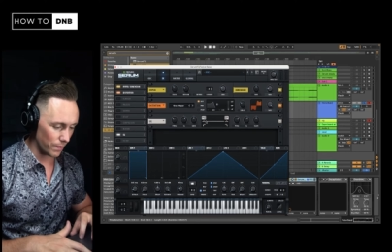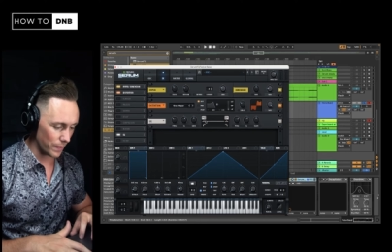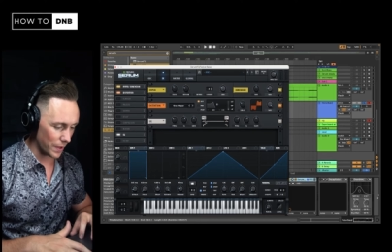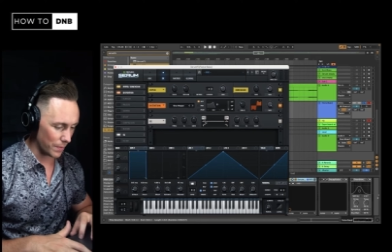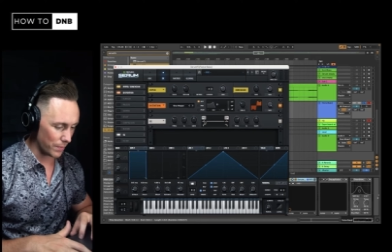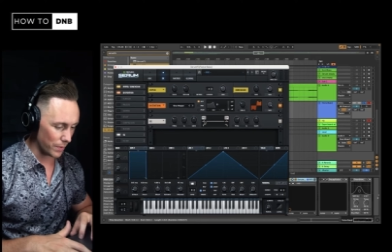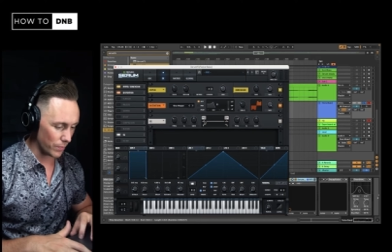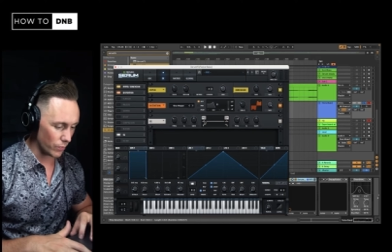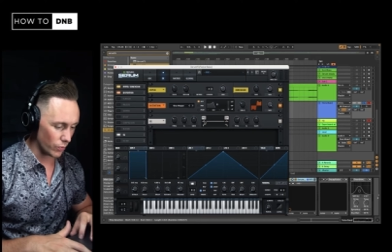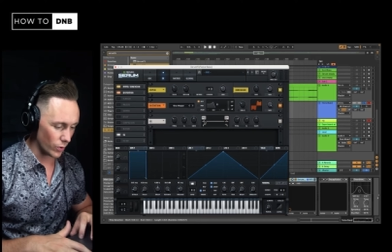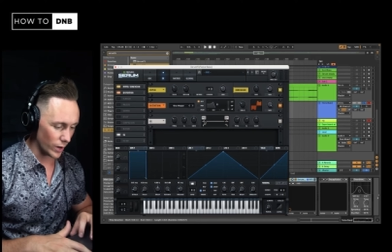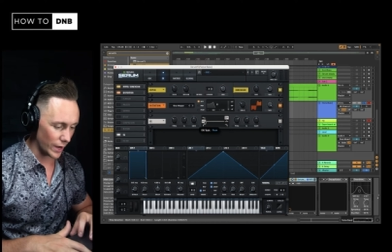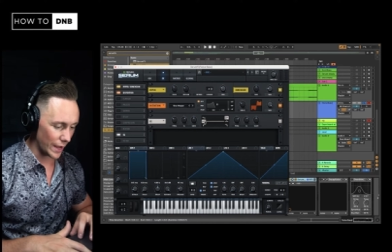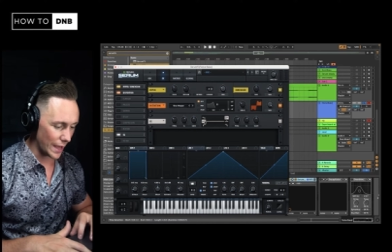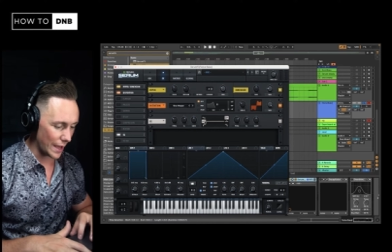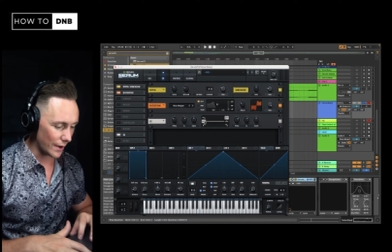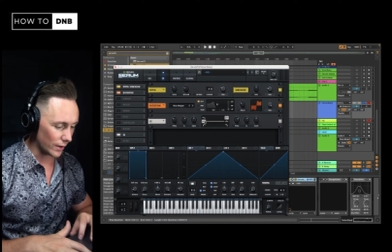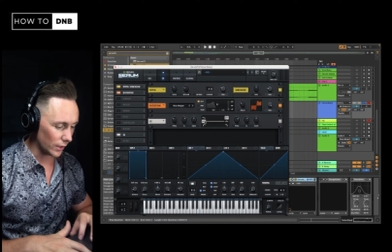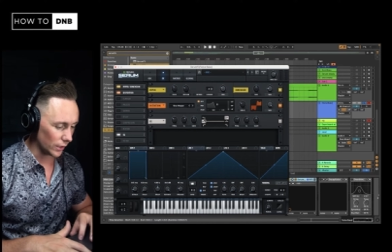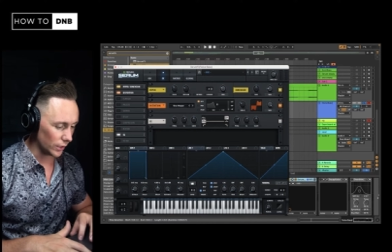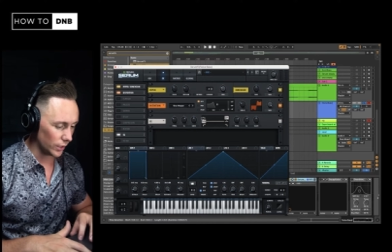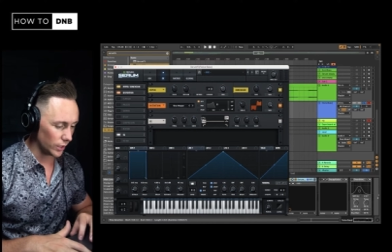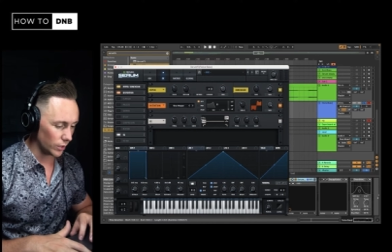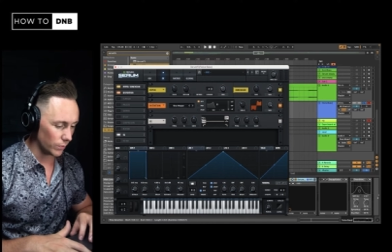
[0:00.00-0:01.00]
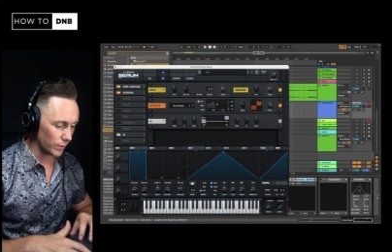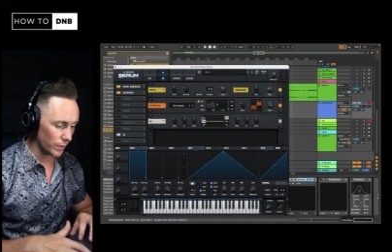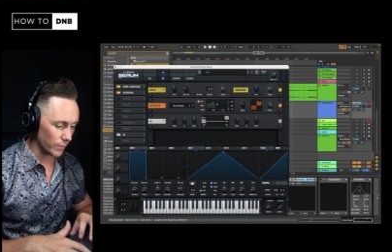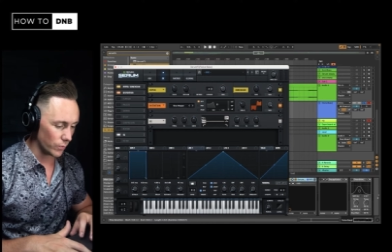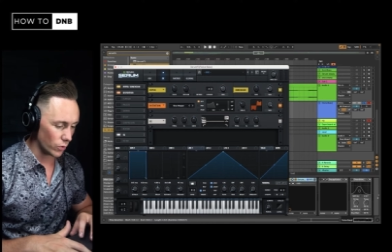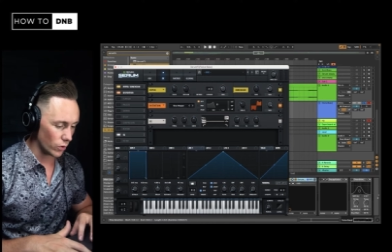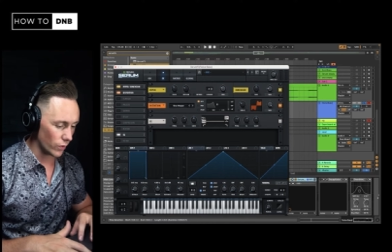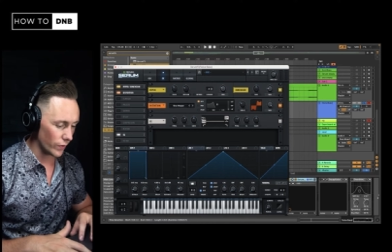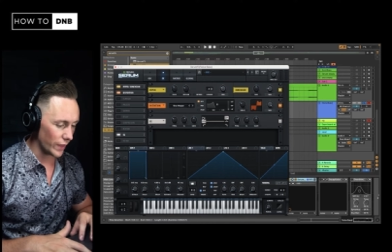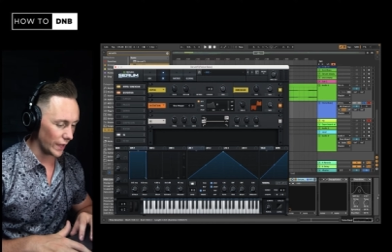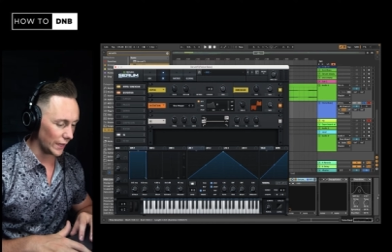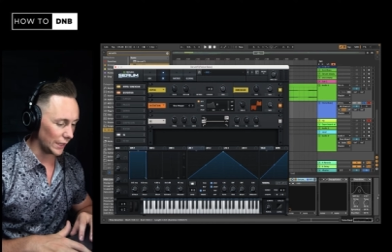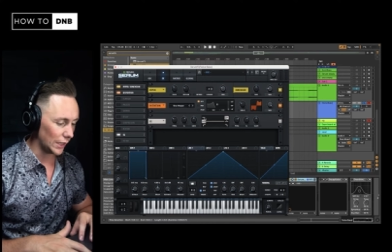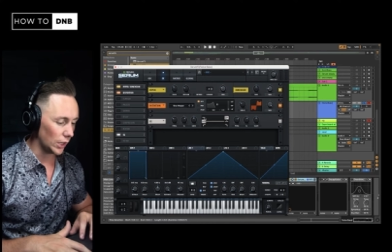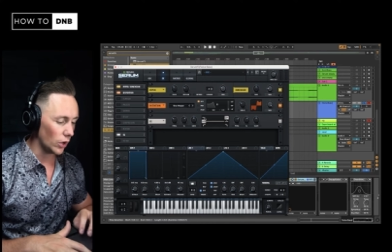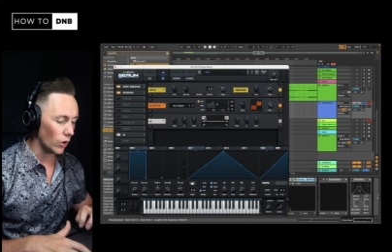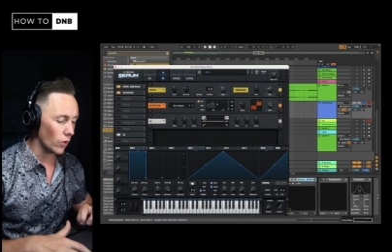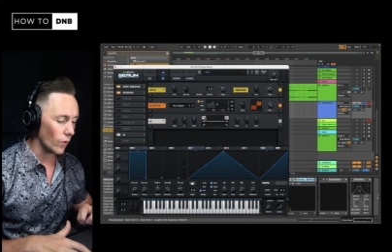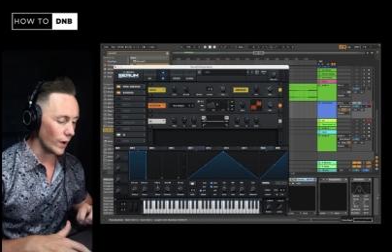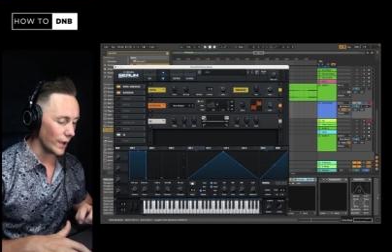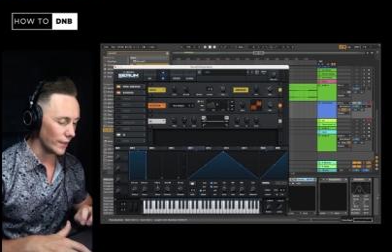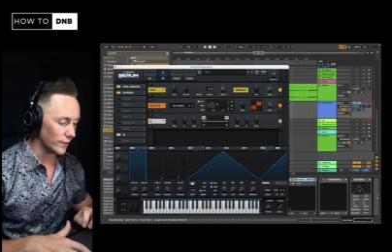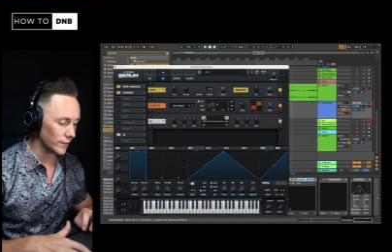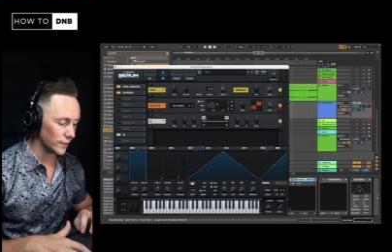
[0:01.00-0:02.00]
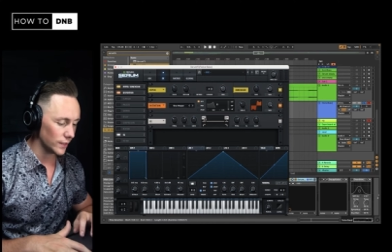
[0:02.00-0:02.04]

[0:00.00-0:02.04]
maybe bring out a little bit more of that low end,